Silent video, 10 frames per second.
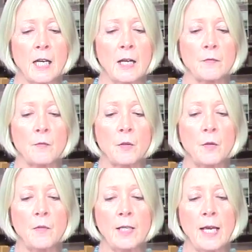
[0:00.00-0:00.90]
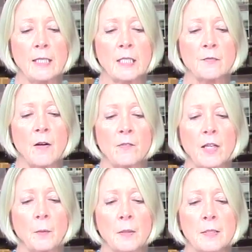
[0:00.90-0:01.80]
and review of the cases found
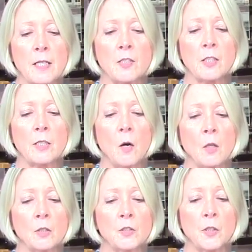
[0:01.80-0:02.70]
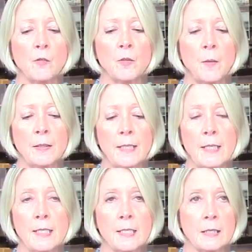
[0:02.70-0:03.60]
they were essentially all served by the
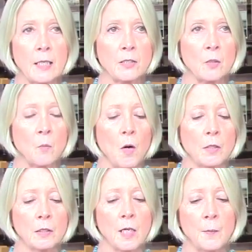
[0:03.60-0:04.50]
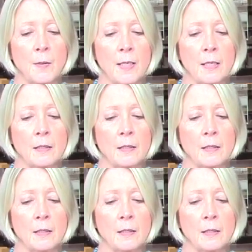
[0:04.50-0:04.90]
East London Water Company.